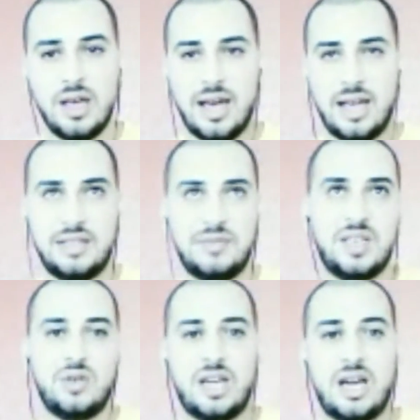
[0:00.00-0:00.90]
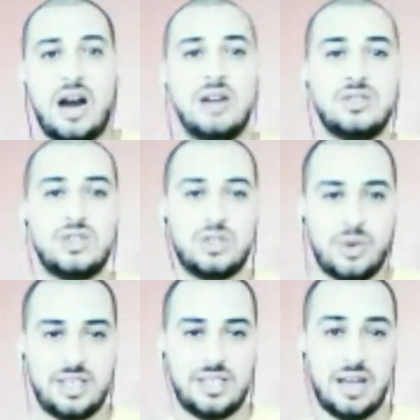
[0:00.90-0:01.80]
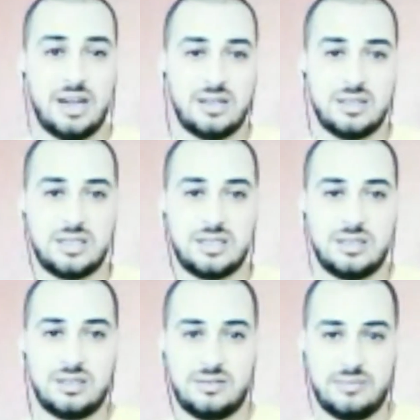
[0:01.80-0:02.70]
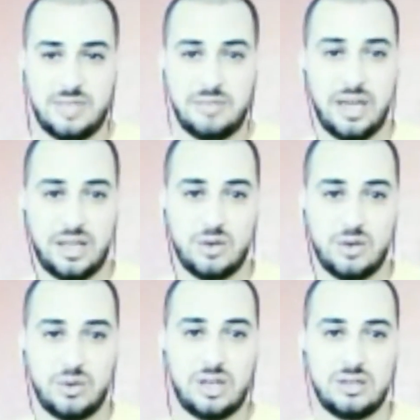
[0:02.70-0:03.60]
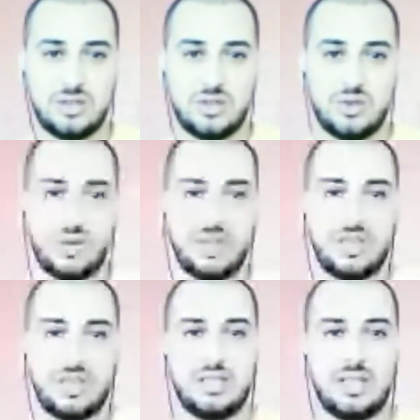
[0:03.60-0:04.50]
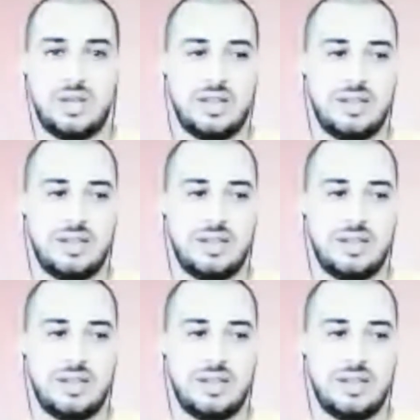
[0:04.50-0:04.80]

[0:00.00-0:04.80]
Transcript: And if they give you like $120, they back you with 120, then you can